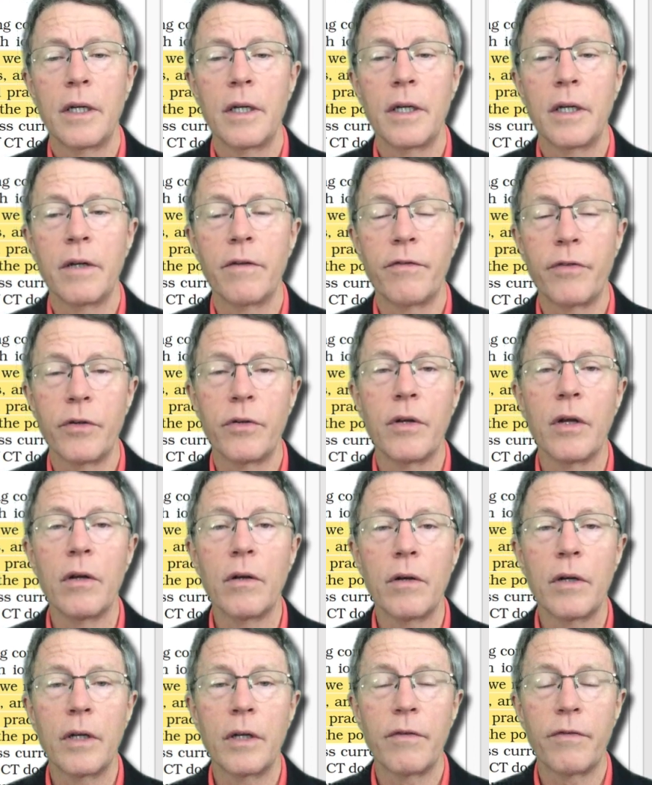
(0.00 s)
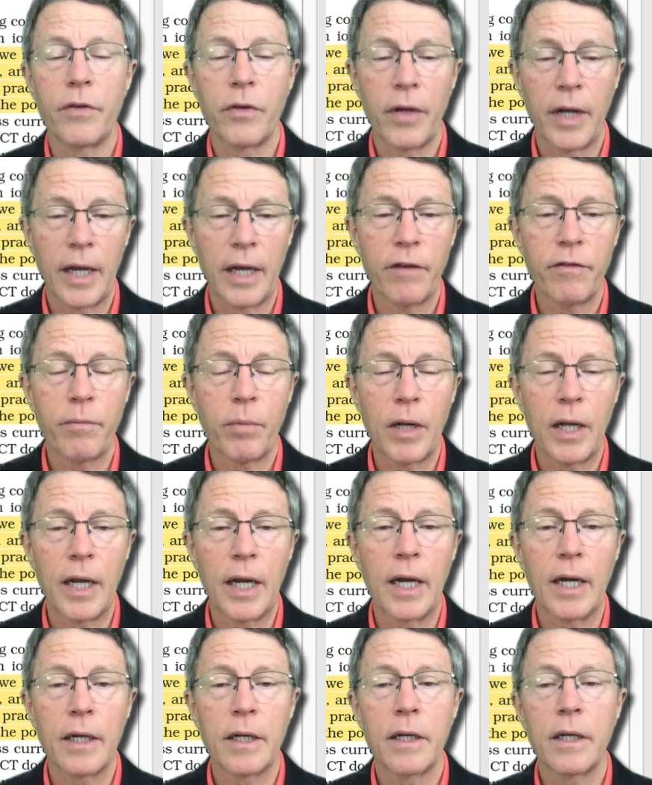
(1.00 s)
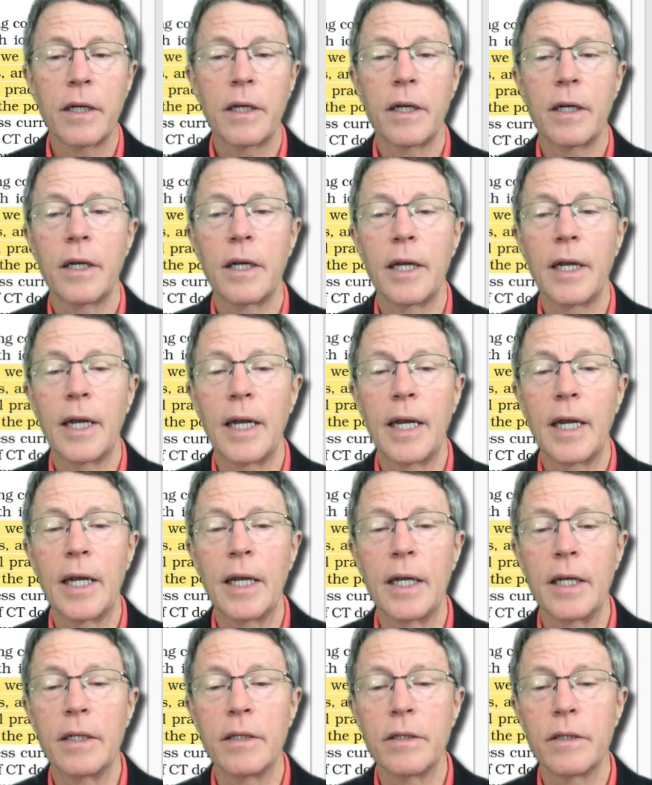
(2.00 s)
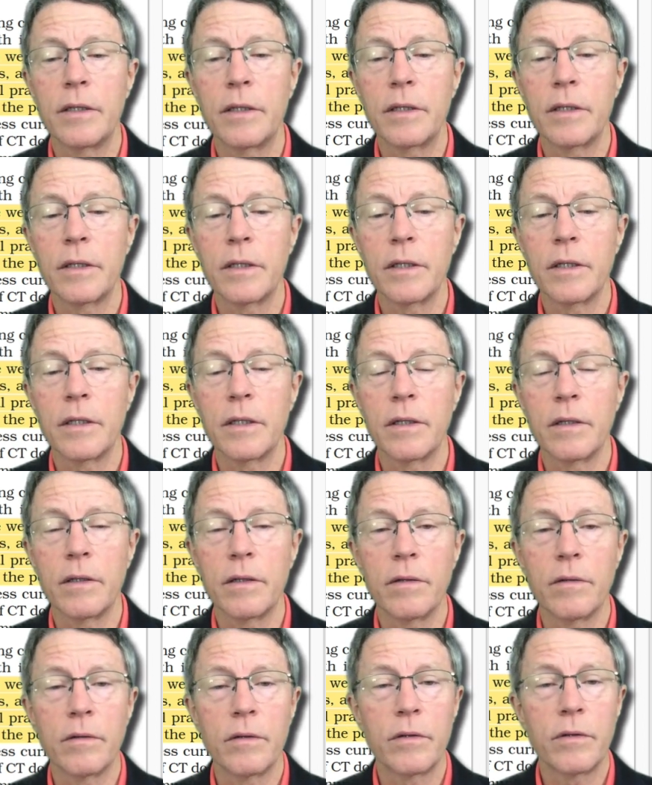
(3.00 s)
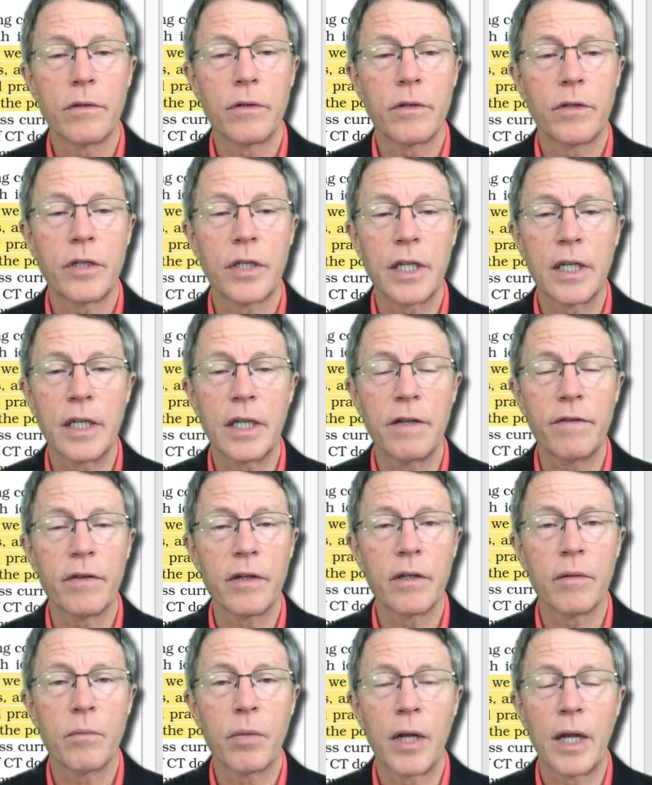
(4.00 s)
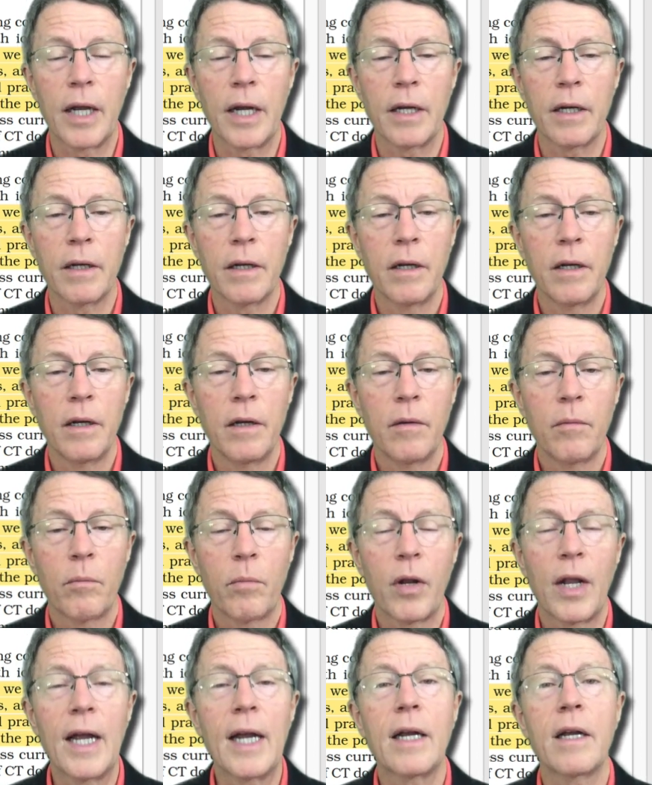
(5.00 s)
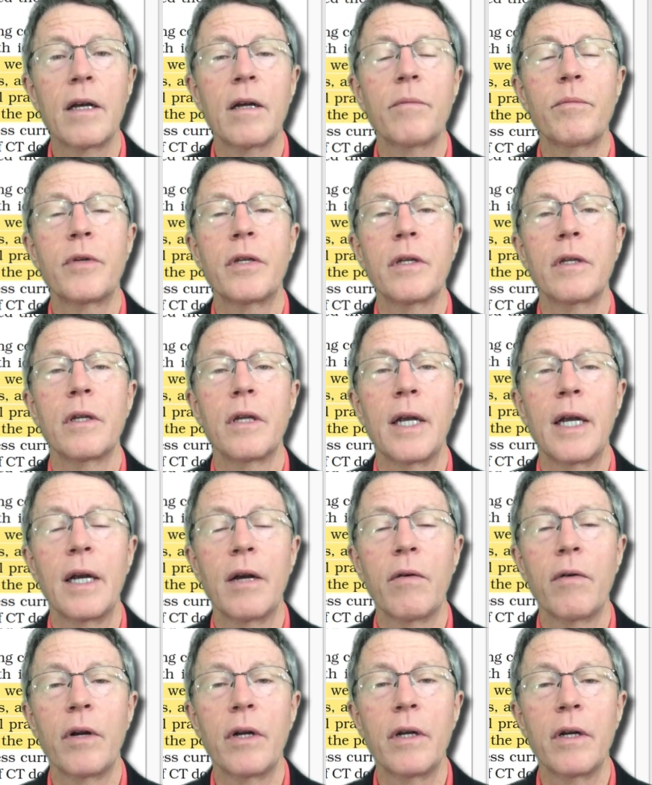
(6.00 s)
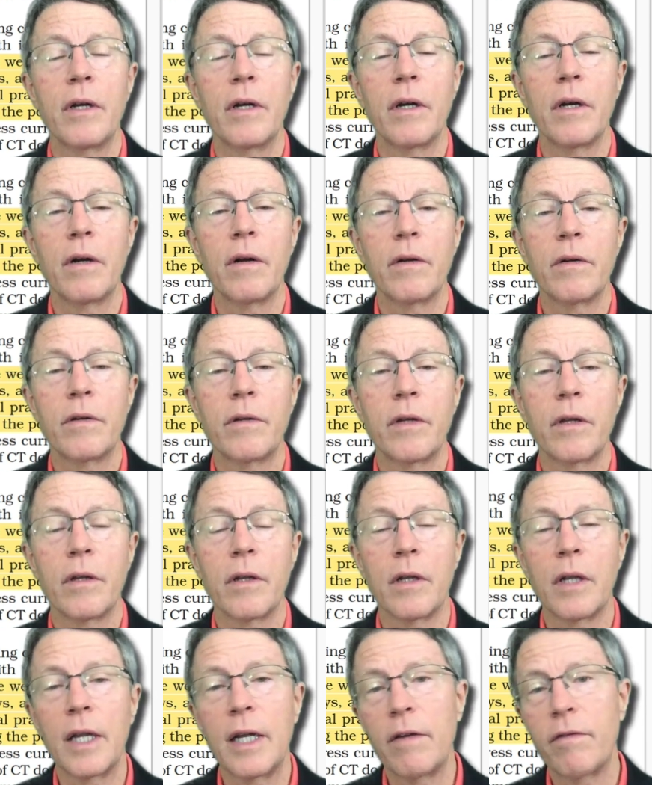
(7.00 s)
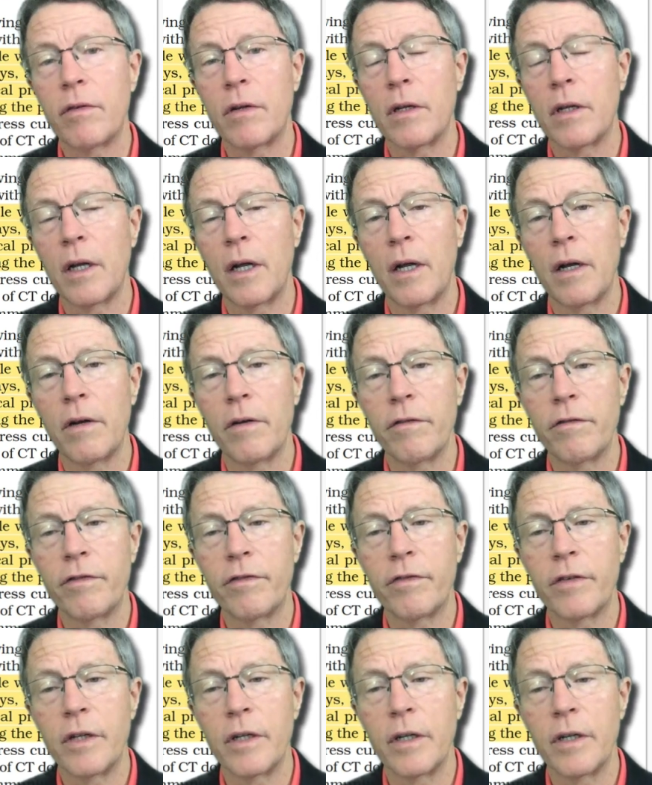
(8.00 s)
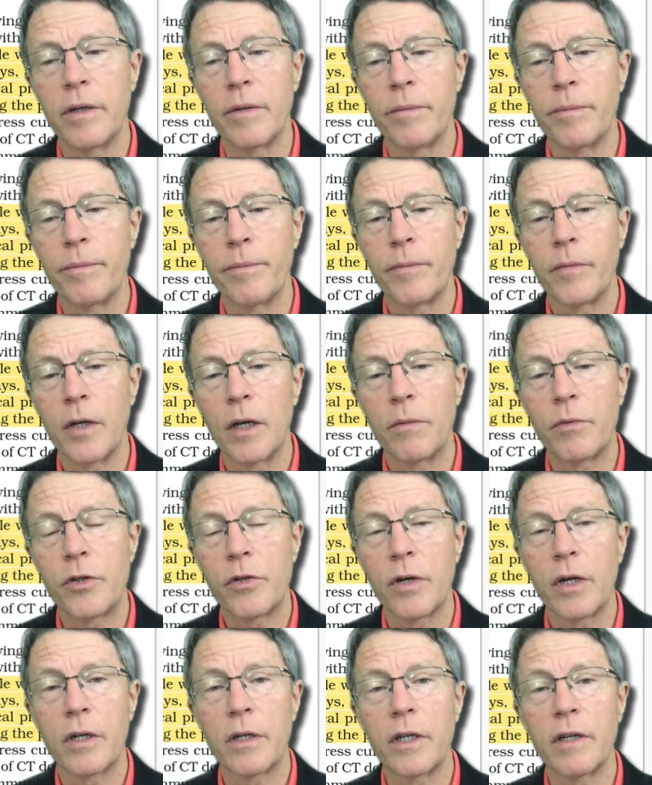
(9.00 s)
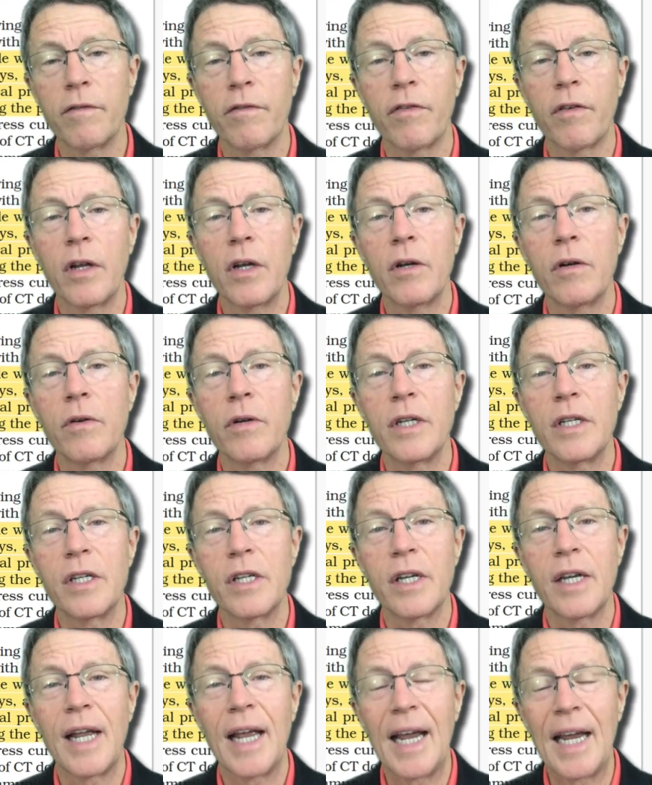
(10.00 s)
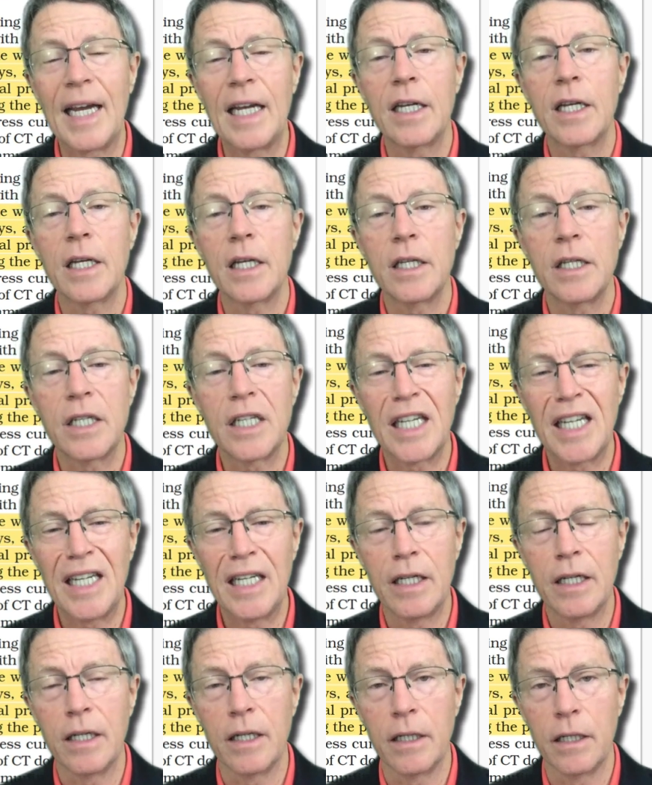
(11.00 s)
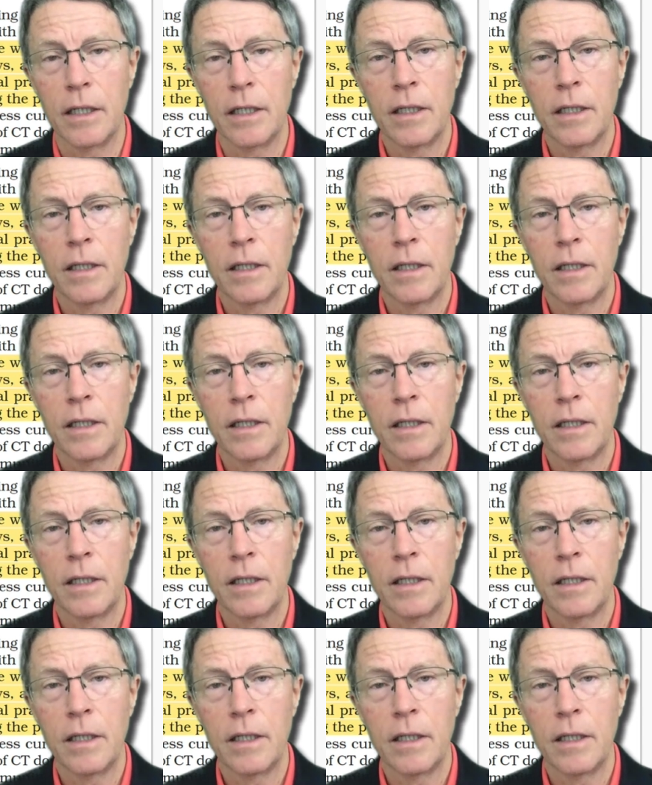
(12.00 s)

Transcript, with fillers: If you don't, if you have plaque and uh, significant plaque, plaque up to the area uh, to the level of um, obstructing flow is an 8 in 10